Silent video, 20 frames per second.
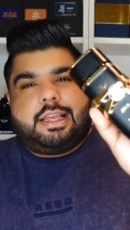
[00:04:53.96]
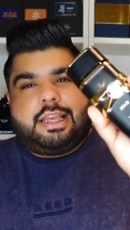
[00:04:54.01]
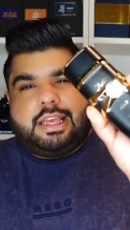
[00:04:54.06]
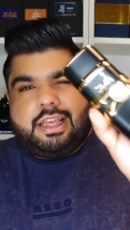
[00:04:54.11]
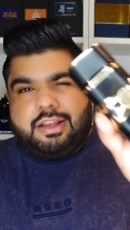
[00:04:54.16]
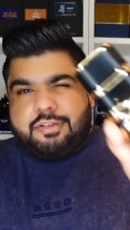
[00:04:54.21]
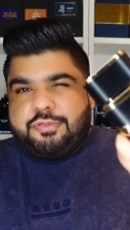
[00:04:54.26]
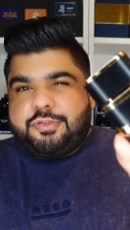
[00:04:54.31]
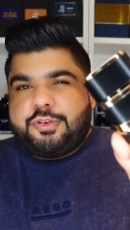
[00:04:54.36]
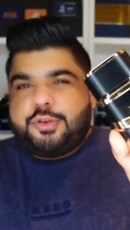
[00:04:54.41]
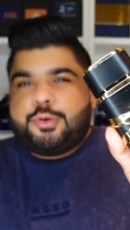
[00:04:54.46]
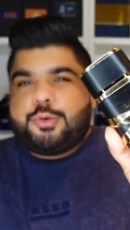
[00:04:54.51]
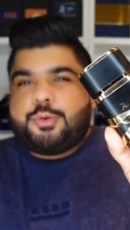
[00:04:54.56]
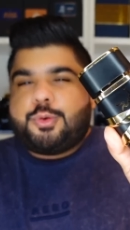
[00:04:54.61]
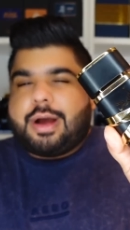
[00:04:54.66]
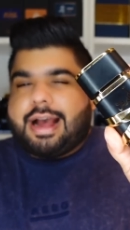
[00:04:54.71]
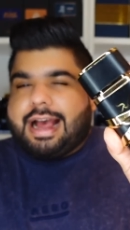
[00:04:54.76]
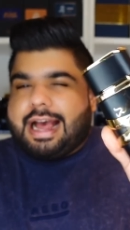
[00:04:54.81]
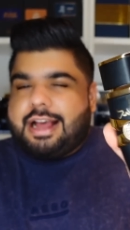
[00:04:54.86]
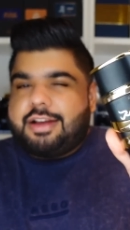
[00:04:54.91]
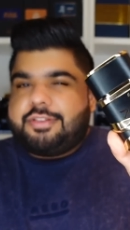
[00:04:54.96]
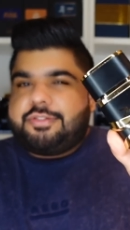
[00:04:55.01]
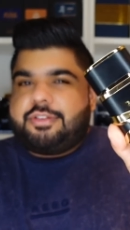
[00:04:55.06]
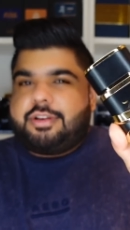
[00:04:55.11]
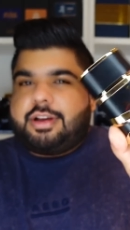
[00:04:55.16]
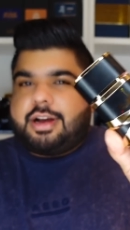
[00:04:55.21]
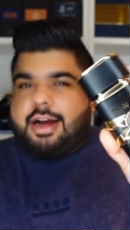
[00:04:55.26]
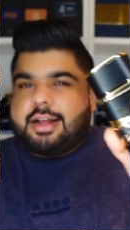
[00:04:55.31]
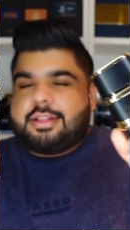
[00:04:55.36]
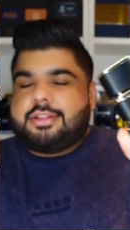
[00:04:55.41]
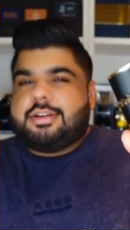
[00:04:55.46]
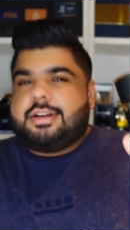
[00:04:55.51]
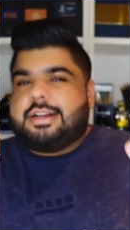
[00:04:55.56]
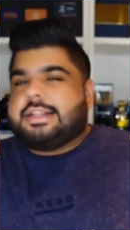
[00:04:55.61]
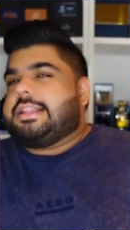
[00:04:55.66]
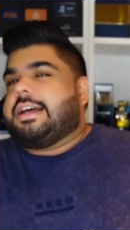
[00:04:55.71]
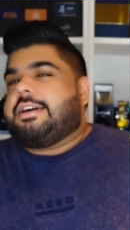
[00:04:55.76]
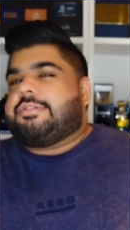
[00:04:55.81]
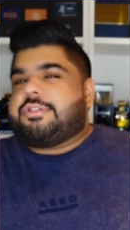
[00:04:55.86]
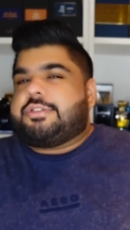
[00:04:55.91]
if you have other
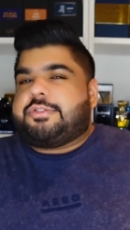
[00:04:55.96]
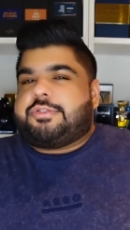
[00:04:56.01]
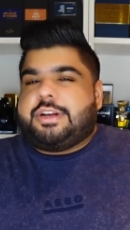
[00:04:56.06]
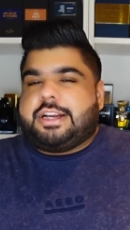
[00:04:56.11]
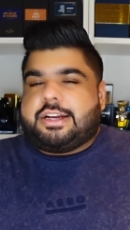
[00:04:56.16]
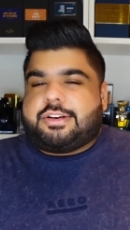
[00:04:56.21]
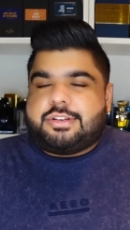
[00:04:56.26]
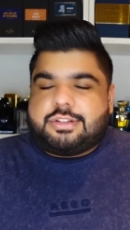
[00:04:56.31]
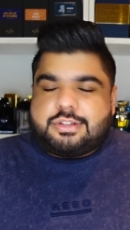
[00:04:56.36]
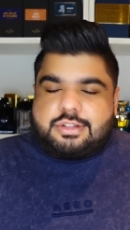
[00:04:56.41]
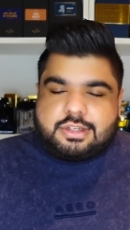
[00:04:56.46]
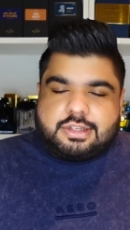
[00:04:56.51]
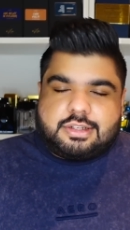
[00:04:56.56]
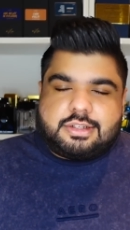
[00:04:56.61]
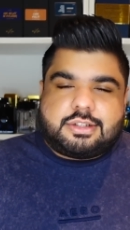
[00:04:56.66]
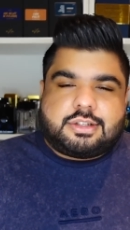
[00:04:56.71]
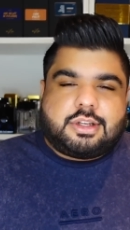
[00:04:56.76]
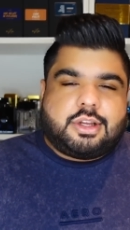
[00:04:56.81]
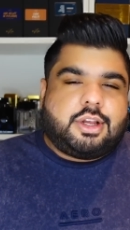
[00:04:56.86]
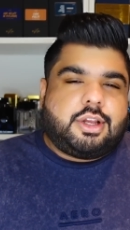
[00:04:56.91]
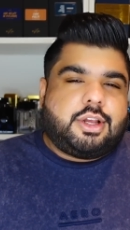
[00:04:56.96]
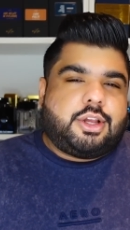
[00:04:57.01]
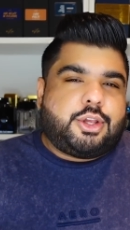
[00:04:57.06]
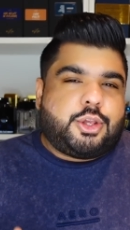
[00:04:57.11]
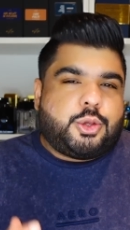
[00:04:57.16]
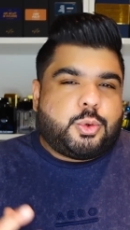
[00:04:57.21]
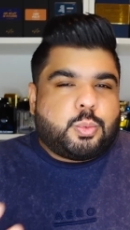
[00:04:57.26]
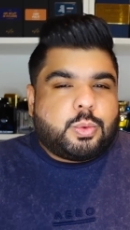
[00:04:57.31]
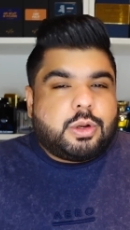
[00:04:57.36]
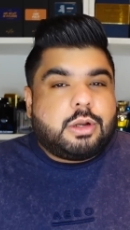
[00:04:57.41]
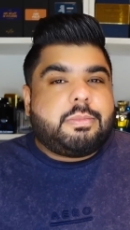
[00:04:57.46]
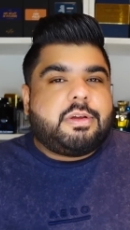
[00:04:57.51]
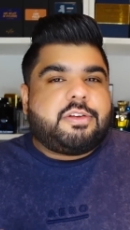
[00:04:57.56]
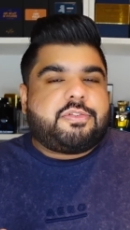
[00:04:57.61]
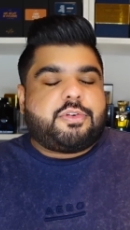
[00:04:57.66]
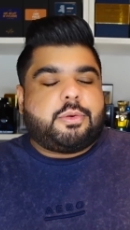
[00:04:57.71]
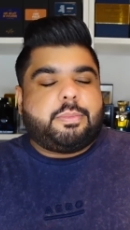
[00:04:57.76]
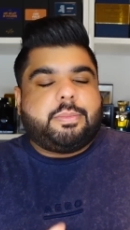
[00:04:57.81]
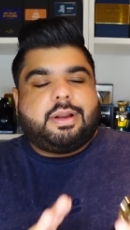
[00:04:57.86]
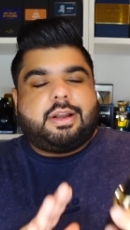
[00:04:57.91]
lattafa fragrances you will be
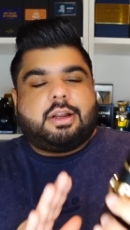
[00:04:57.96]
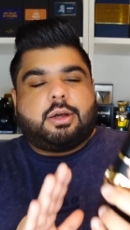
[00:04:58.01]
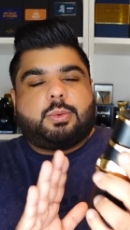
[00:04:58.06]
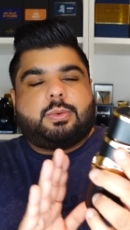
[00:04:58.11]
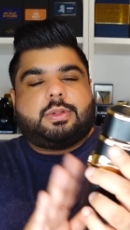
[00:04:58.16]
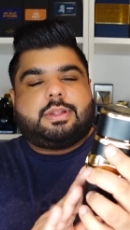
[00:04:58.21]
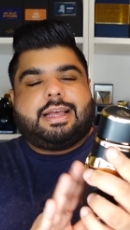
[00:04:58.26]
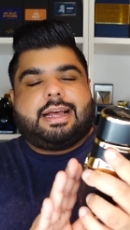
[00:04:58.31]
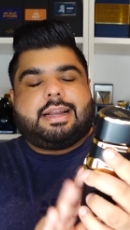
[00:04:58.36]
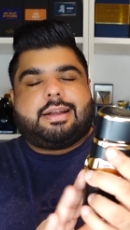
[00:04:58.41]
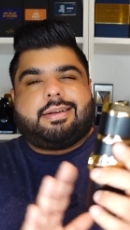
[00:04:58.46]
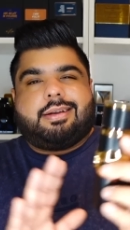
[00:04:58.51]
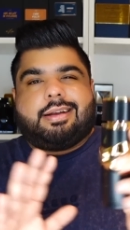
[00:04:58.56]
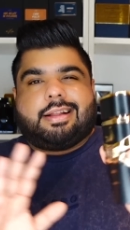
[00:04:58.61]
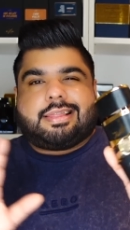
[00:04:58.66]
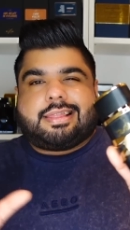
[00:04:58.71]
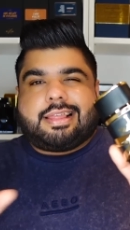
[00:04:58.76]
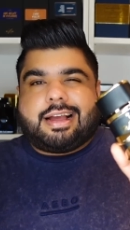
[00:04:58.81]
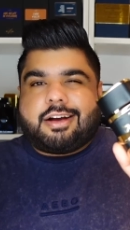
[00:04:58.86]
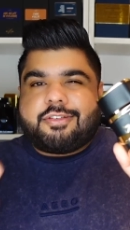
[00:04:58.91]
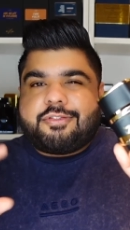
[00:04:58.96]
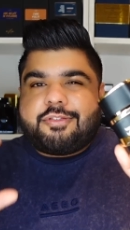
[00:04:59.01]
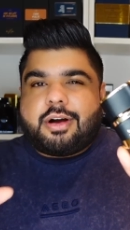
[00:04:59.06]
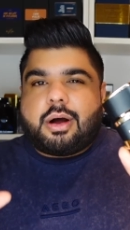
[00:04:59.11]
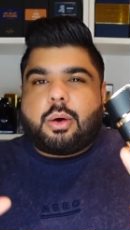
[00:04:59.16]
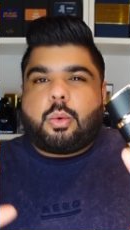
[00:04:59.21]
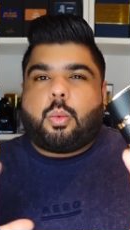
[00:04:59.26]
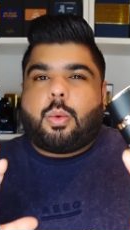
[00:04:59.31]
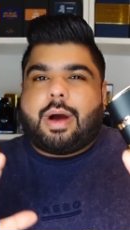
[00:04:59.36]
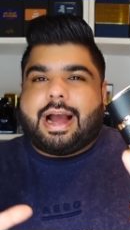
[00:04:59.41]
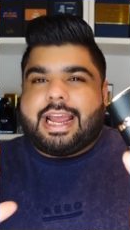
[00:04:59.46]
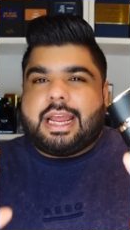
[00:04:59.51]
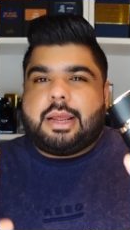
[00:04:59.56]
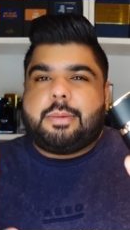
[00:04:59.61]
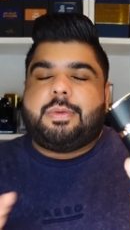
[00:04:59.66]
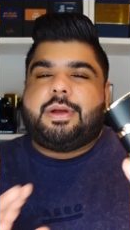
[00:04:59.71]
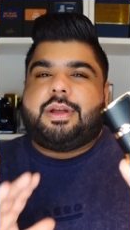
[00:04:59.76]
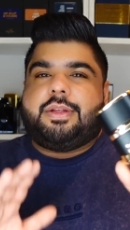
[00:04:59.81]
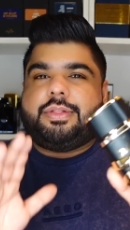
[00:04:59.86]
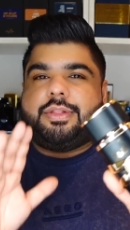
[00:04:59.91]
familiar with that lattafa
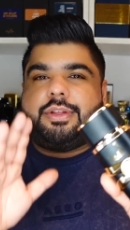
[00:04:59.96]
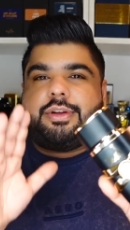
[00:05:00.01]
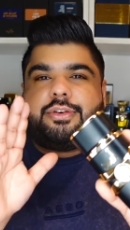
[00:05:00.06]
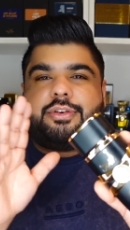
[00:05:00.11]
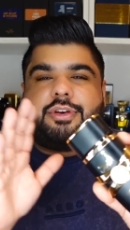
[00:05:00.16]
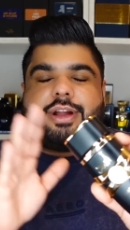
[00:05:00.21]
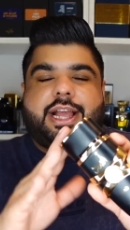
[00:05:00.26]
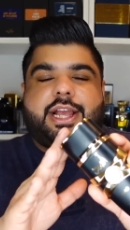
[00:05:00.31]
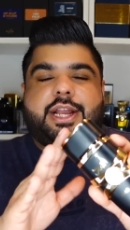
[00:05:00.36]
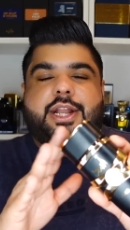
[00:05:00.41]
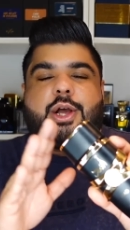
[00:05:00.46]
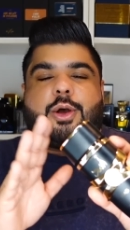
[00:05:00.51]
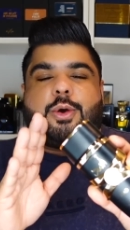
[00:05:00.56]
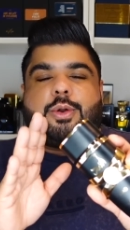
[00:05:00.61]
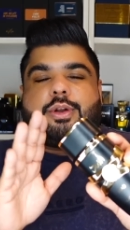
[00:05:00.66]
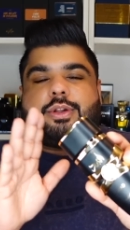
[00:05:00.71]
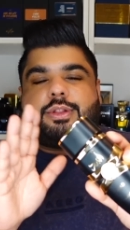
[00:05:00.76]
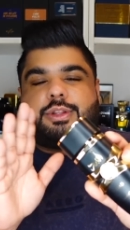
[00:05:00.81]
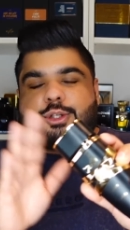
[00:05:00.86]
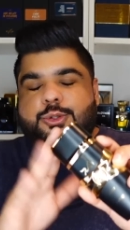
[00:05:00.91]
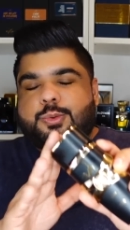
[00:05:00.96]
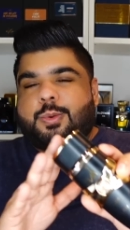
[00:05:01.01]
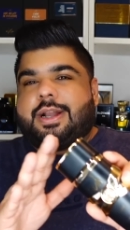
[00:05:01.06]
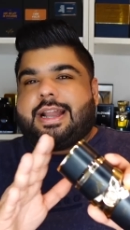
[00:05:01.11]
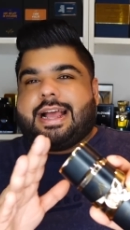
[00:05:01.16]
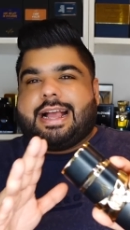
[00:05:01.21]
vibe in the dry down this one